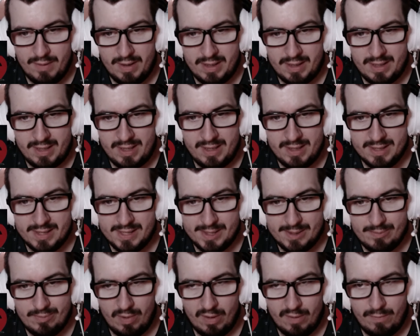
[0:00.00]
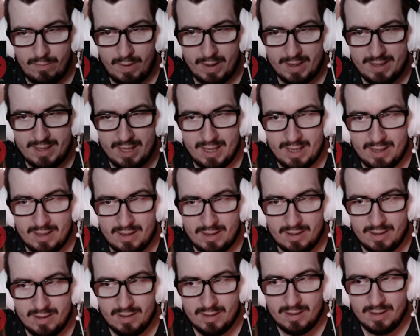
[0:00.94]
he's fighting
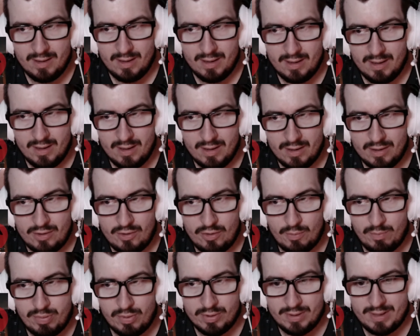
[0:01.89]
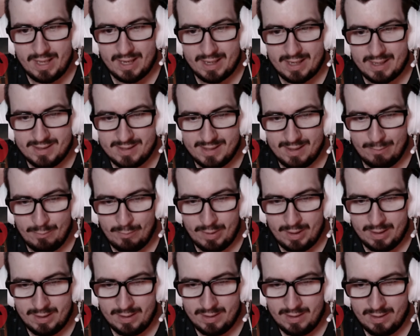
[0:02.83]
to protect
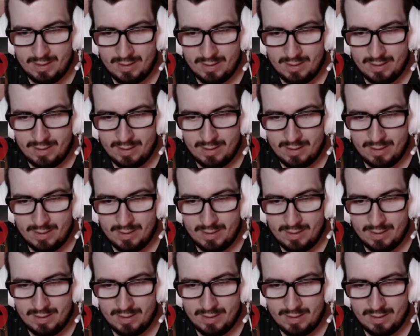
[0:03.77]
someone.